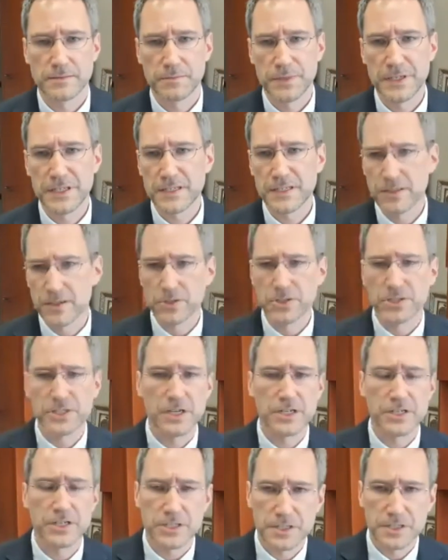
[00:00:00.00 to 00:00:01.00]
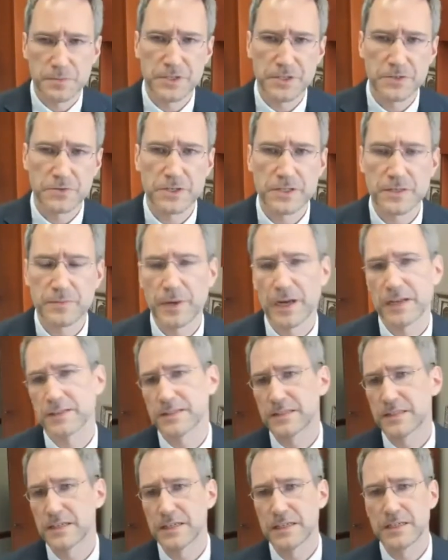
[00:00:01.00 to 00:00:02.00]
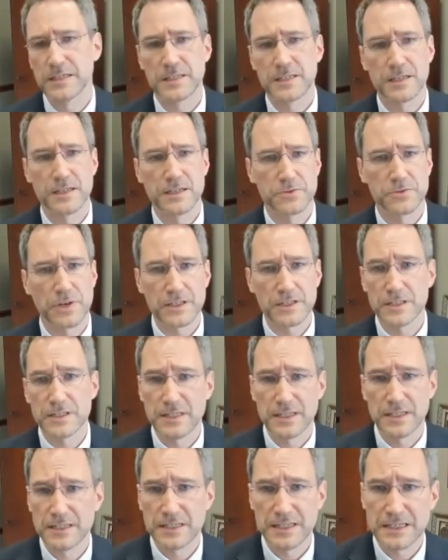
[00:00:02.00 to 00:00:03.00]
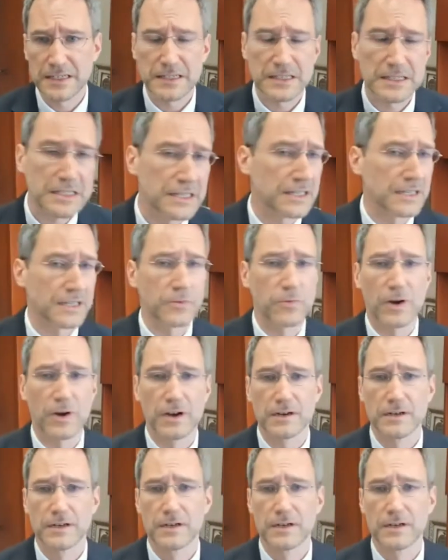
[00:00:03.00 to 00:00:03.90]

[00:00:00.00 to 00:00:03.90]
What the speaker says: peace negotiations between the Palestinians and Israelis that didn't lead anywhere.